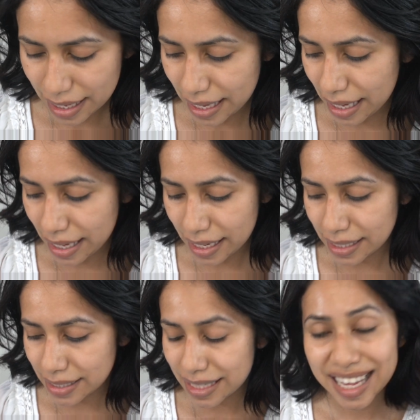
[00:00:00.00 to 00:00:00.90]

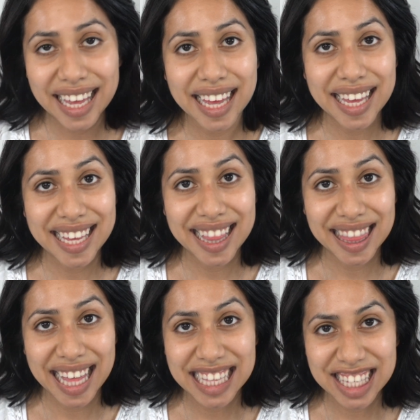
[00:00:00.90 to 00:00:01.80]
and
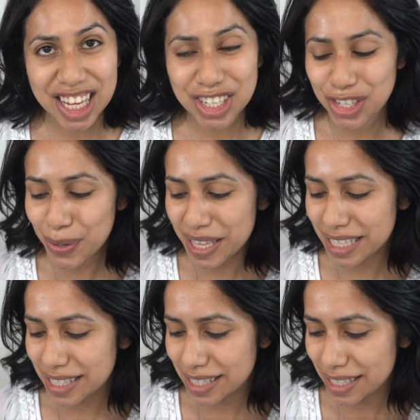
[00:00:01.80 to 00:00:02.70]
let's do
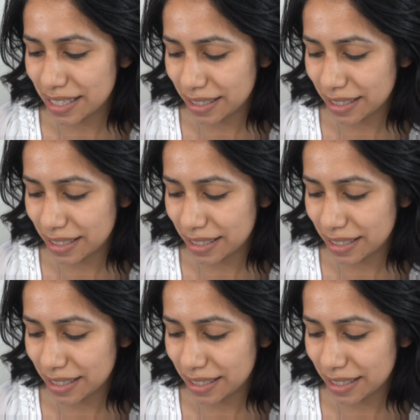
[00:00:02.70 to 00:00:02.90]
this.